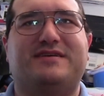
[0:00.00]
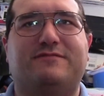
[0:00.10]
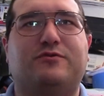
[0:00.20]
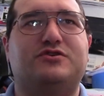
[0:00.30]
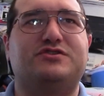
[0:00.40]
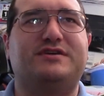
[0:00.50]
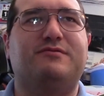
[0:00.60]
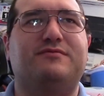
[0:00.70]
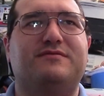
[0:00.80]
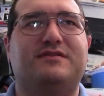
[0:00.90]
unfortunately
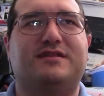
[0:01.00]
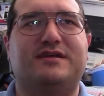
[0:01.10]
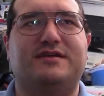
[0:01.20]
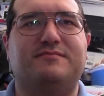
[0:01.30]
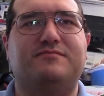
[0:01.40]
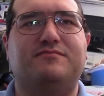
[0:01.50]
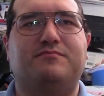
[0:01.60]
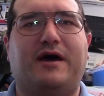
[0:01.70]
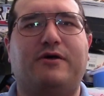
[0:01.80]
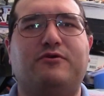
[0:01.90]
the
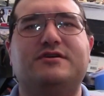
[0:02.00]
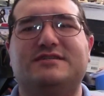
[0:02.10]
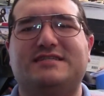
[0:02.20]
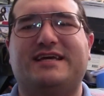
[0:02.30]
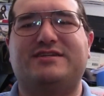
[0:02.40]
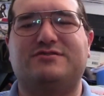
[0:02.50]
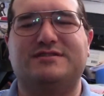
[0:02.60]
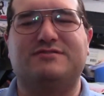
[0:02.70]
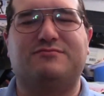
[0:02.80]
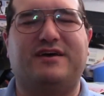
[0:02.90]
bi-weekly schedule
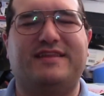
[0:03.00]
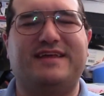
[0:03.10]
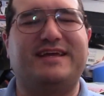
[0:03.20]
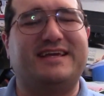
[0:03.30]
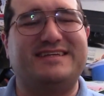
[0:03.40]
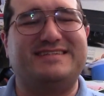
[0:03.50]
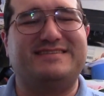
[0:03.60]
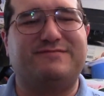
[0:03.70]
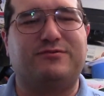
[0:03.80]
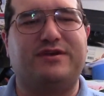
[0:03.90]
is what I think,
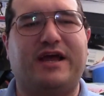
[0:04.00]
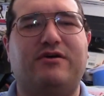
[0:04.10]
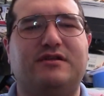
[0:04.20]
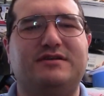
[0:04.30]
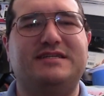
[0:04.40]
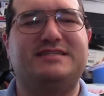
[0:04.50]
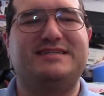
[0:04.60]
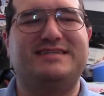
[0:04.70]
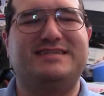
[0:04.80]
for now at least,